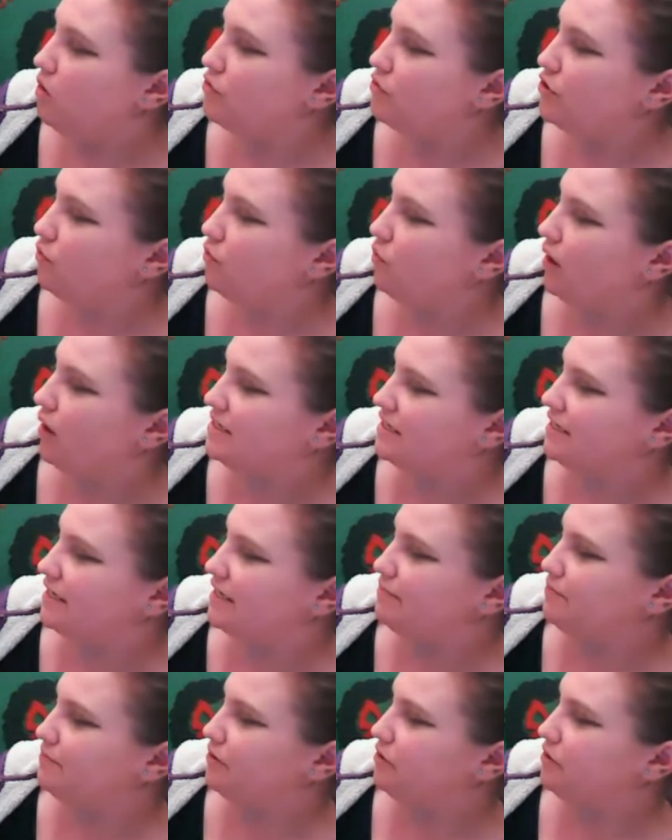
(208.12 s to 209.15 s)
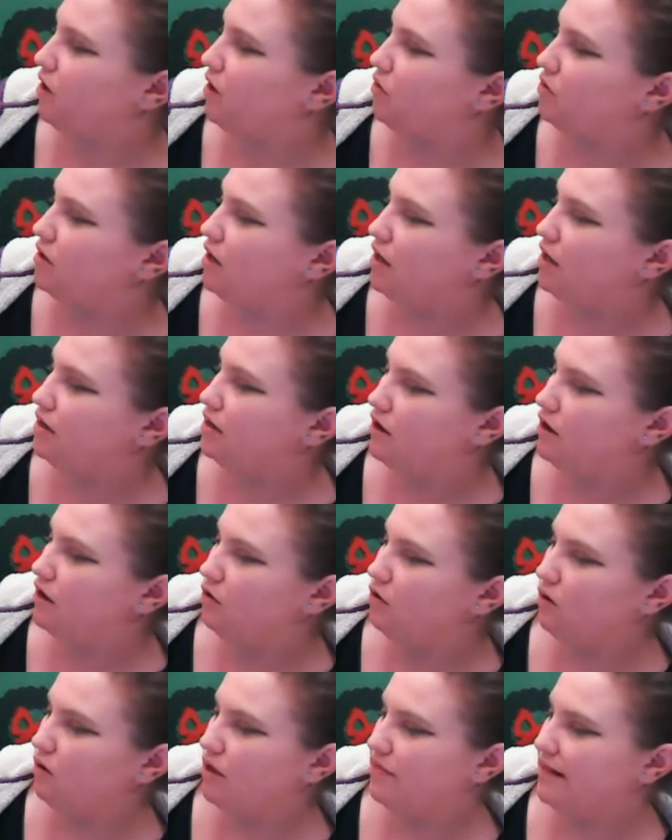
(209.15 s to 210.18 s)
you want to keep your coat on?
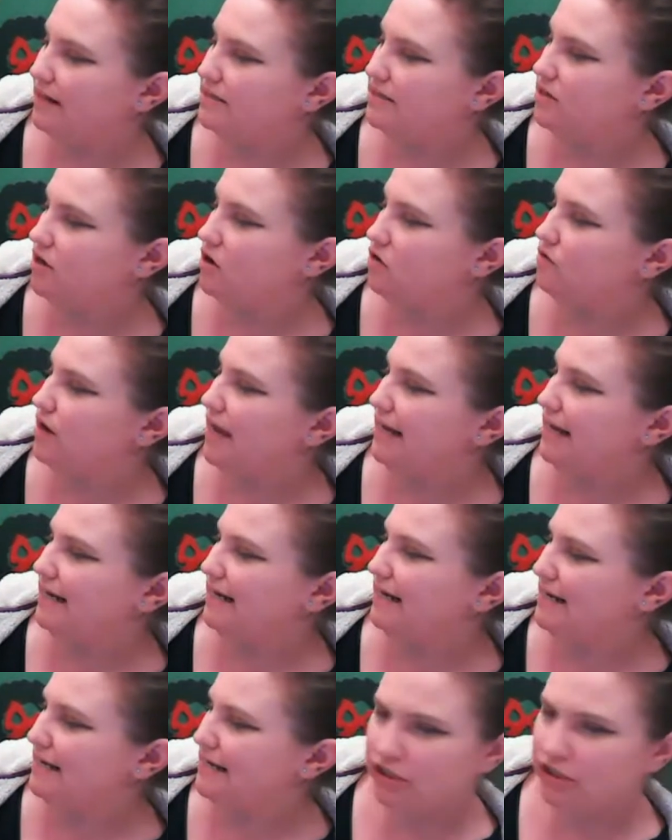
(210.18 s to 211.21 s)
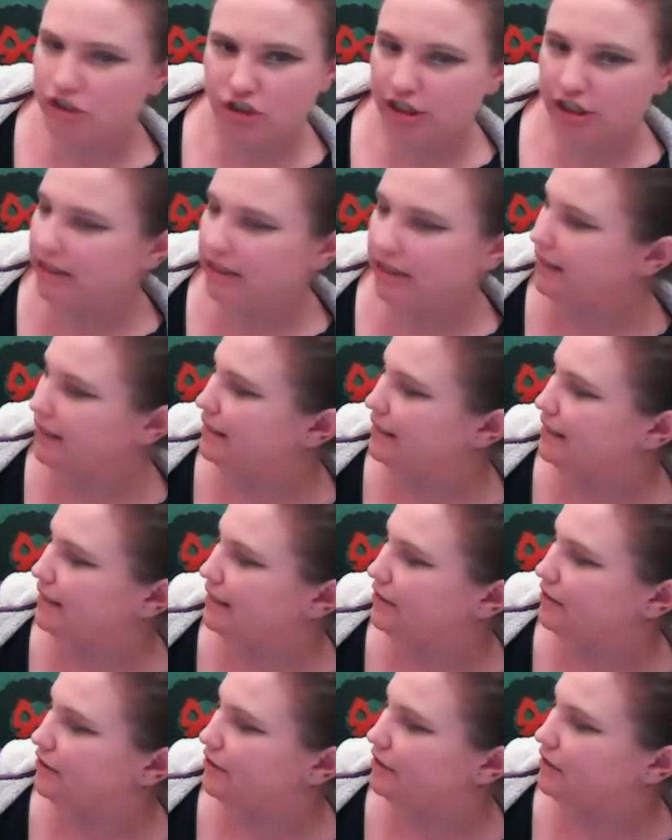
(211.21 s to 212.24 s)
Well, that's all right. It is chilly in
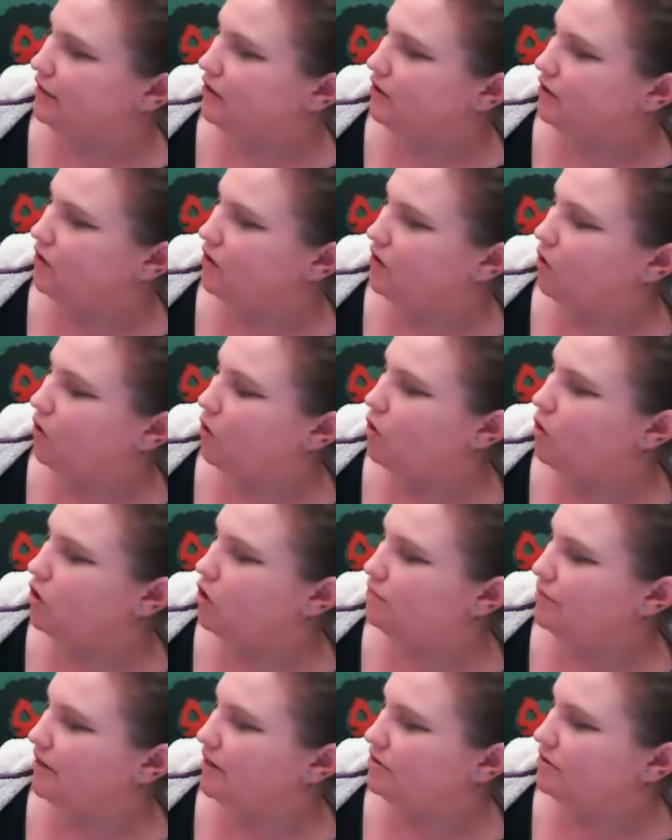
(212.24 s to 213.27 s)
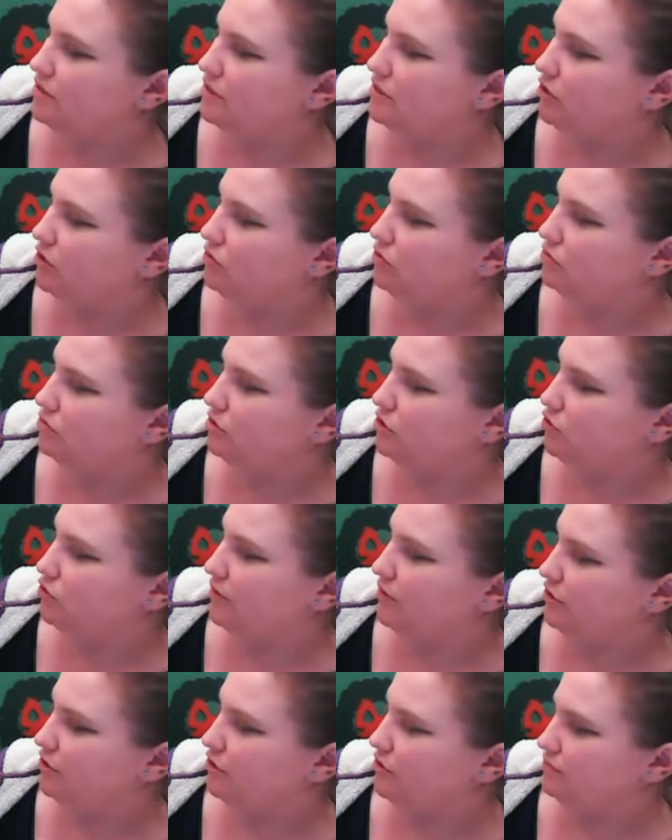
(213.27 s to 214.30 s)
here. Old Bear's nose
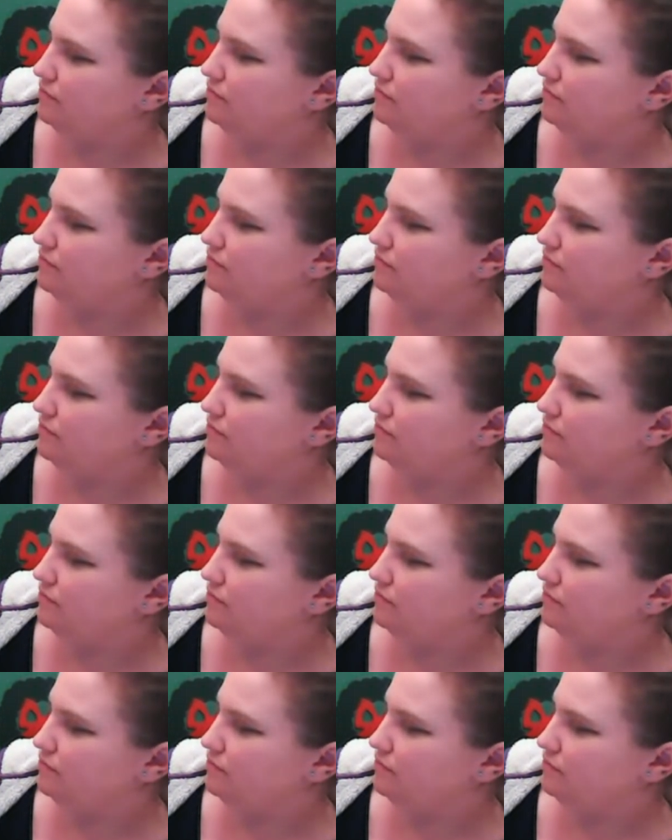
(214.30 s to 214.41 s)
twitched.